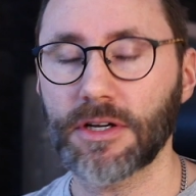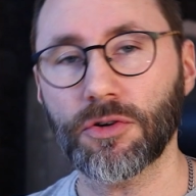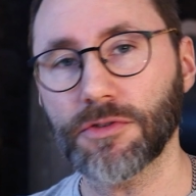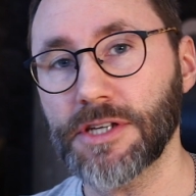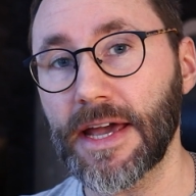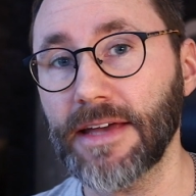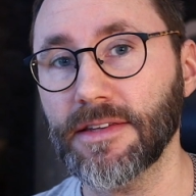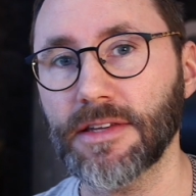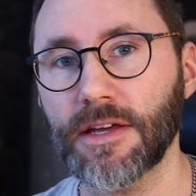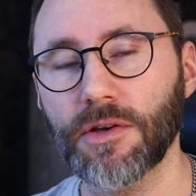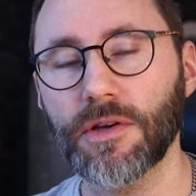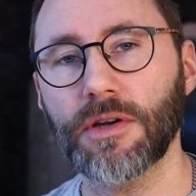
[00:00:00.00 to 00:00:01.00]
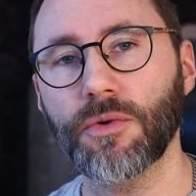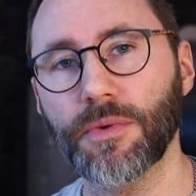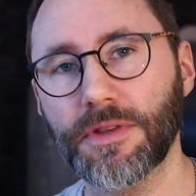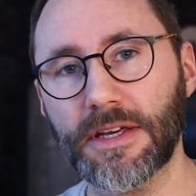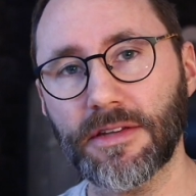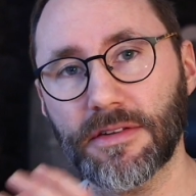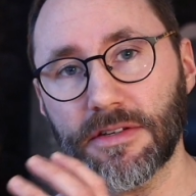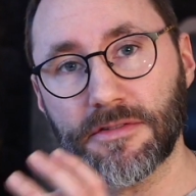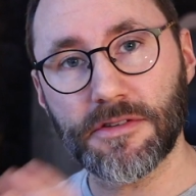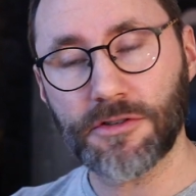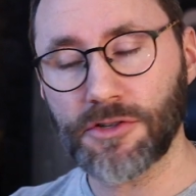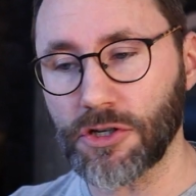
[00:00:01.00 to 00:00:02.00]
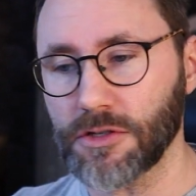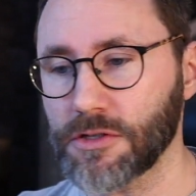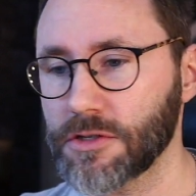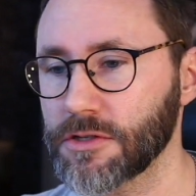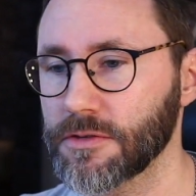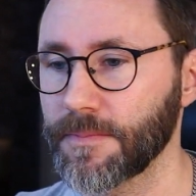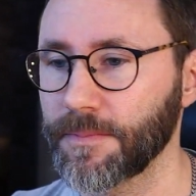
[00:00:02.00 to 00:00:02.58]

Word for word: contained within this synth.